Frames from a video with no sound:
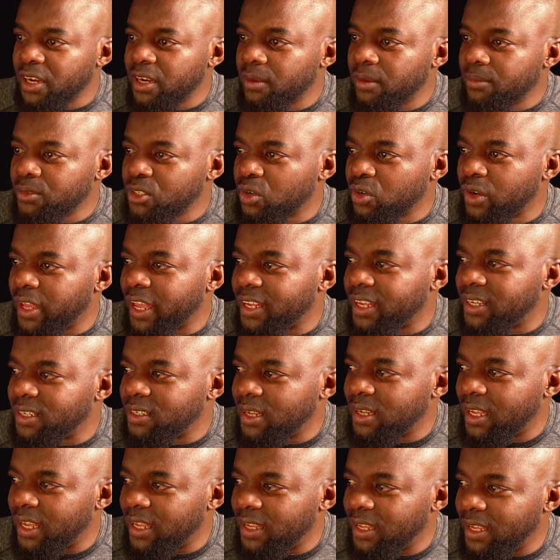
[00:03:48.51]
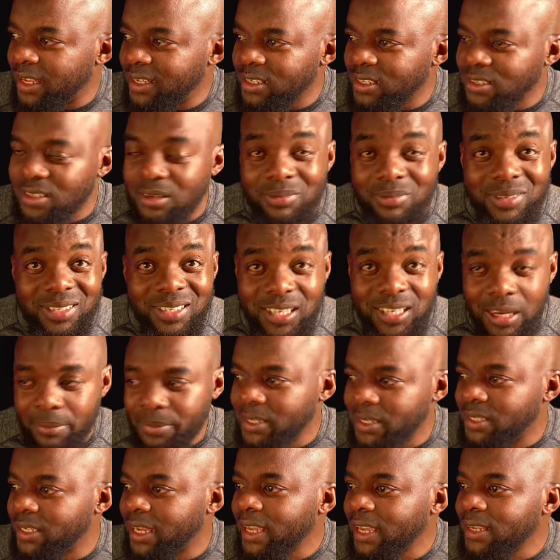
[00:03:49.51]
I'm just going to end, uh, enter some
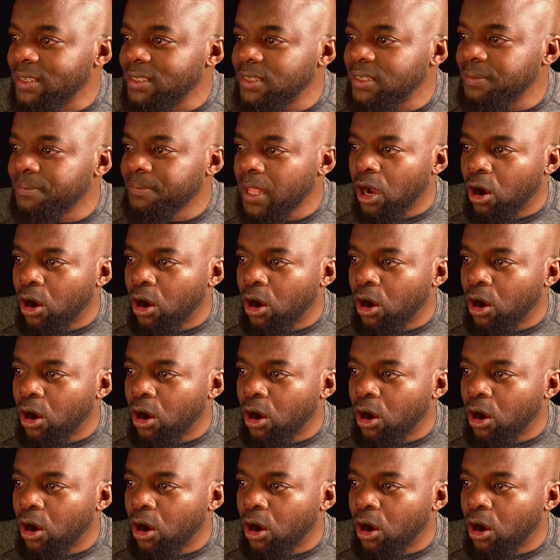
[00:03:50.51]
dummy text.